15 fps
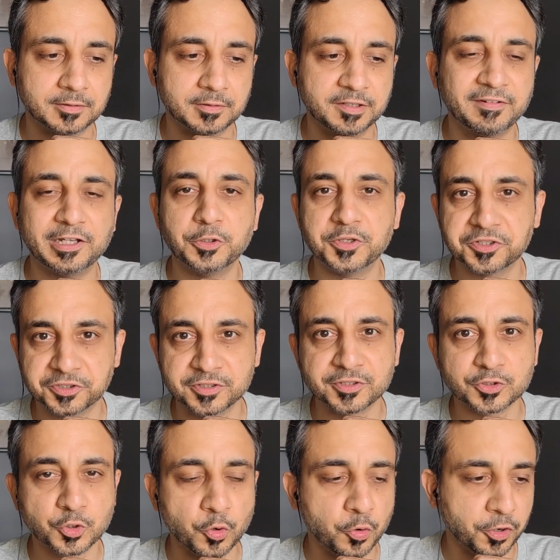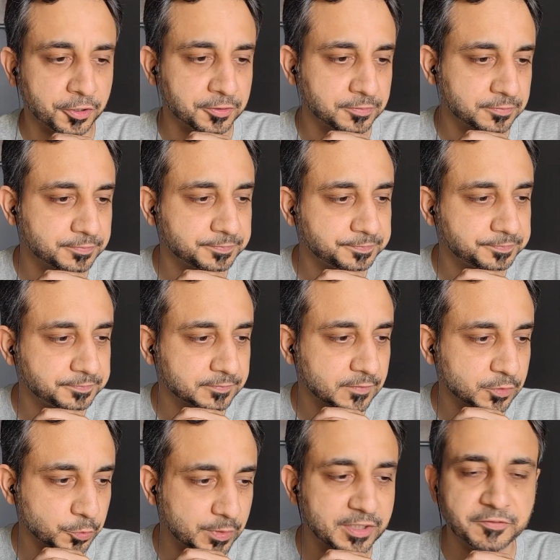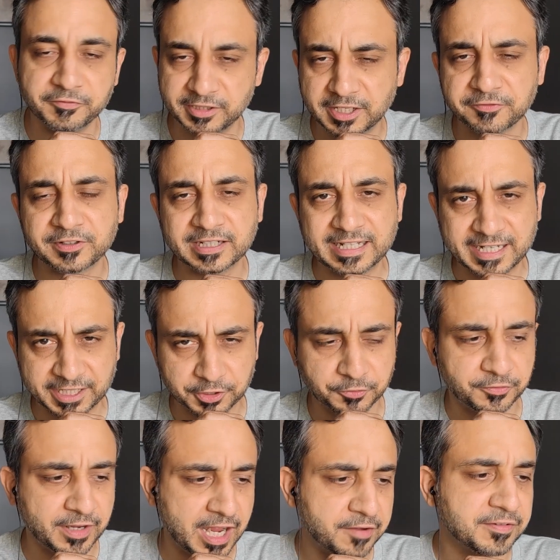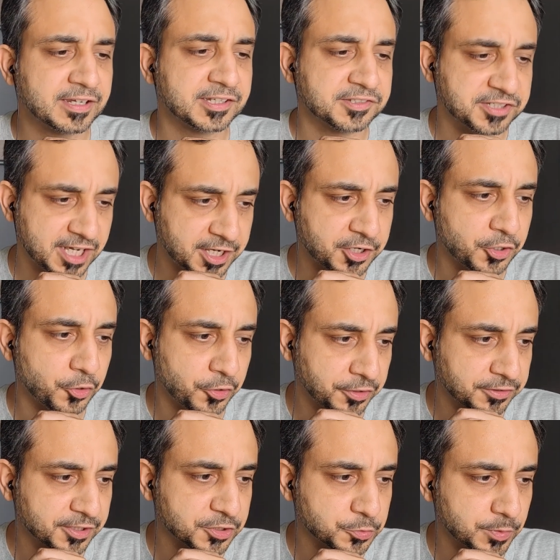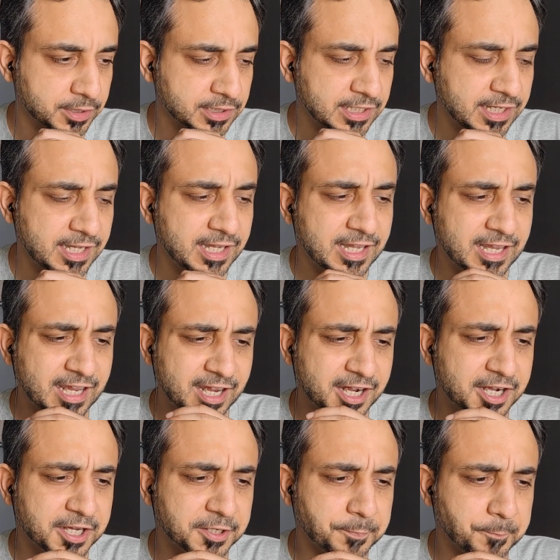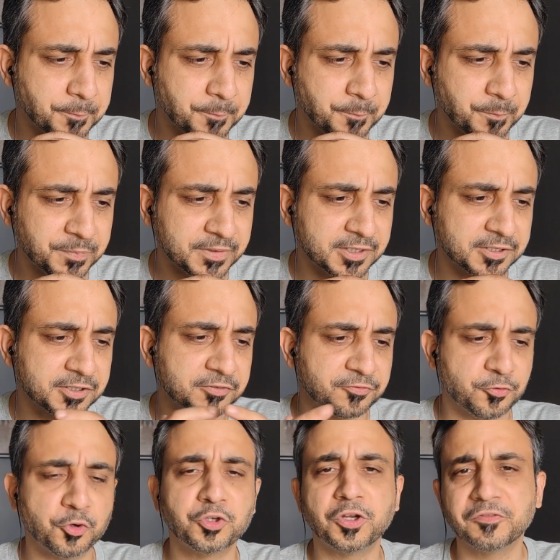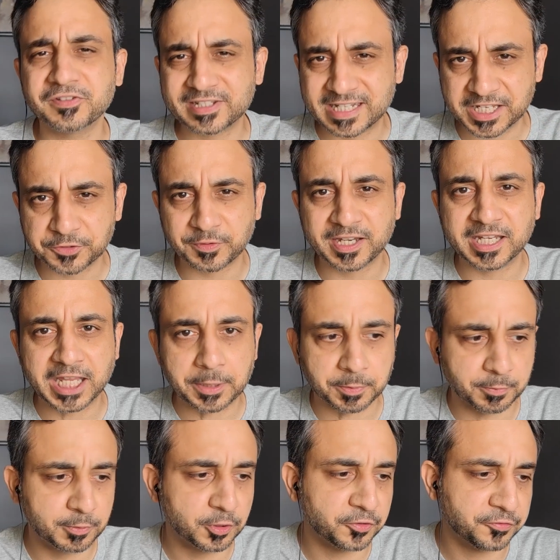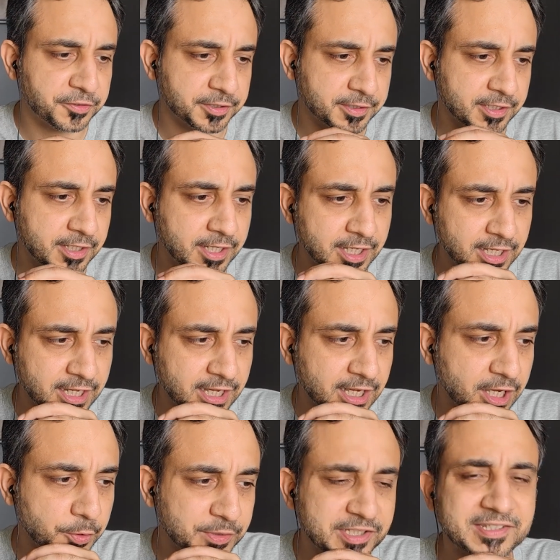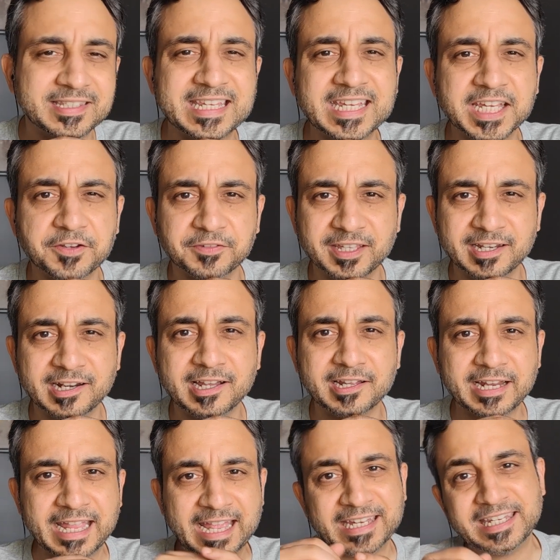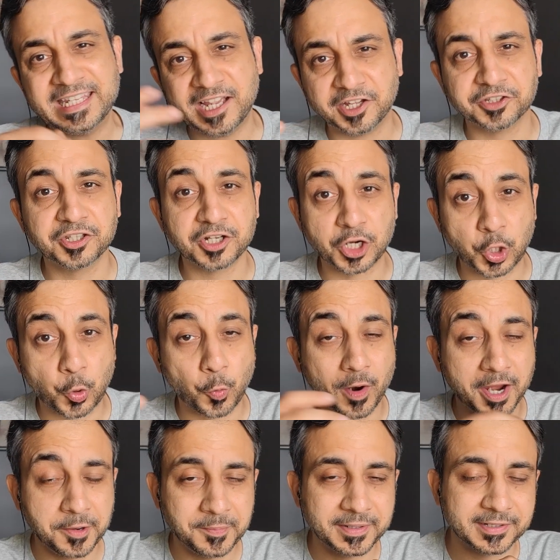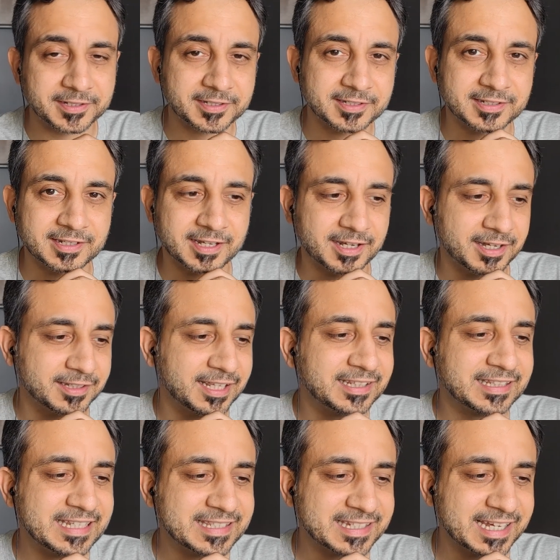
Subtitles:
evaluations go on. So we definitely kind of having a check on this one. The phone obviously is very capable of it. We're just seeing if there are any other requirements that these